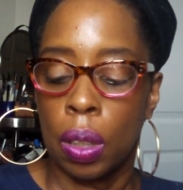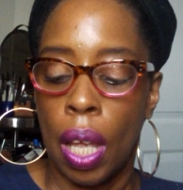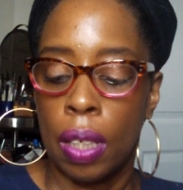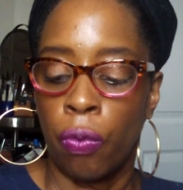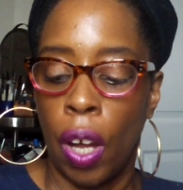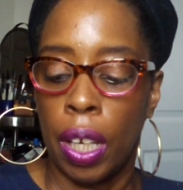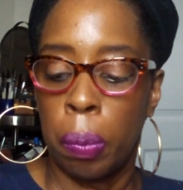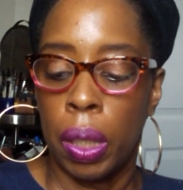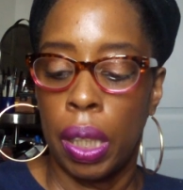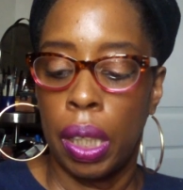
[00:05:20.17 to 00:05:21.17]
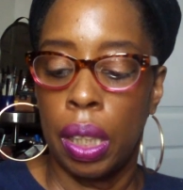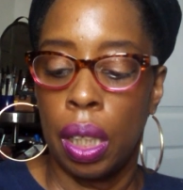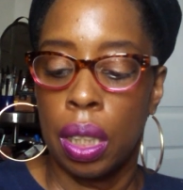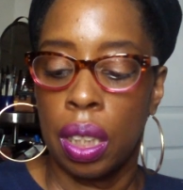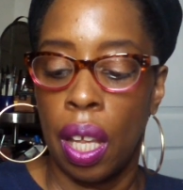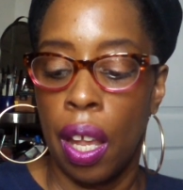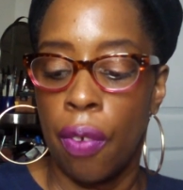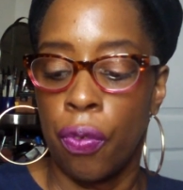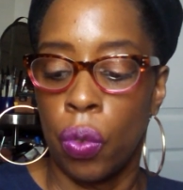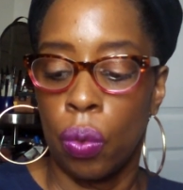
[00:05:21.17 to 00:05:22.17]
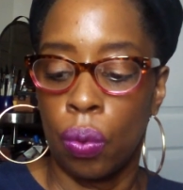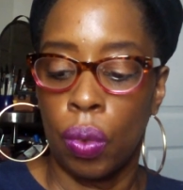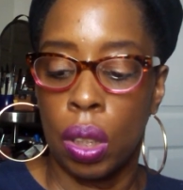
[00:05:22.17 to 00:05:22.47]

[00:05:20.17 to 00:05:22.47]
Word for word: It has vitamin E. It's a hair food.